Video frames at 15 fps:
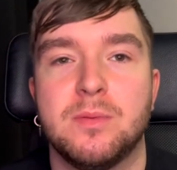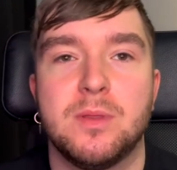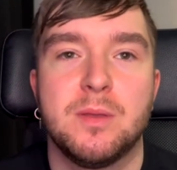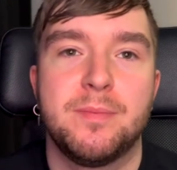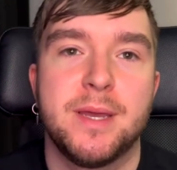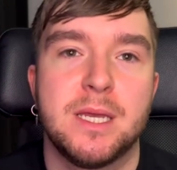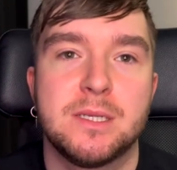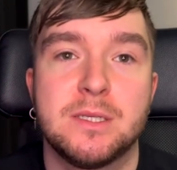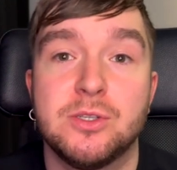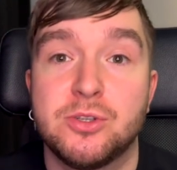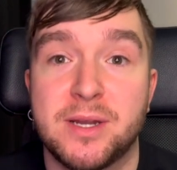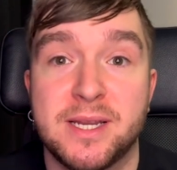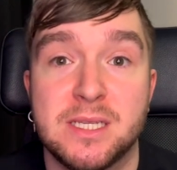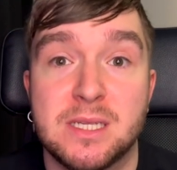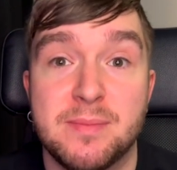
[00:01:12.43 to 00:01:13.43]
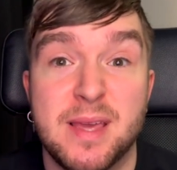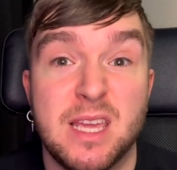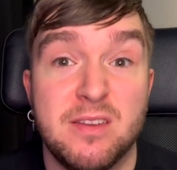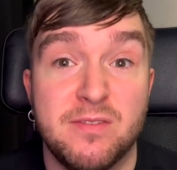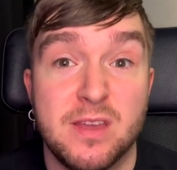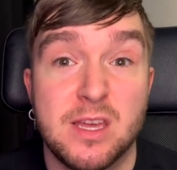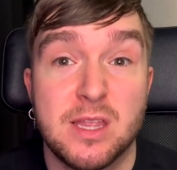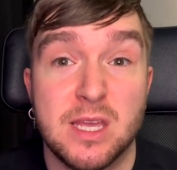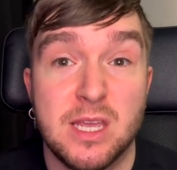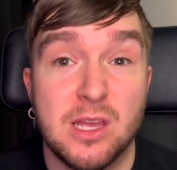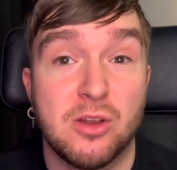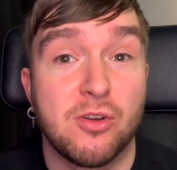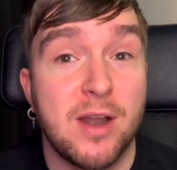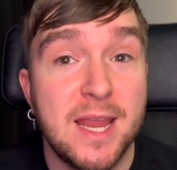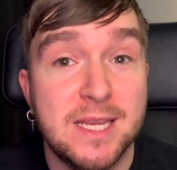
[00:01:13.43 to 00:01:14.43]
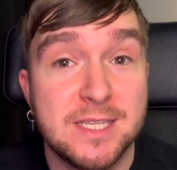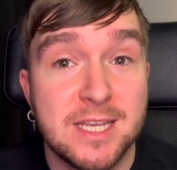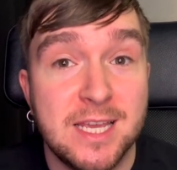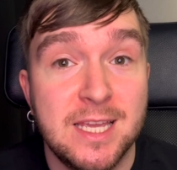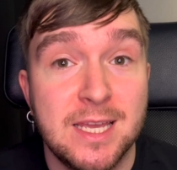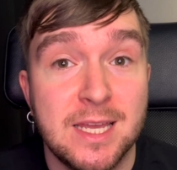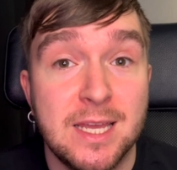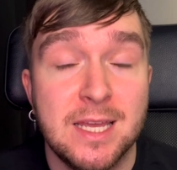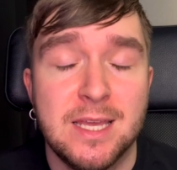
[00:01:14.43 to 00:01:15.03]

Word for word: the person tries to make you think that you're crazy,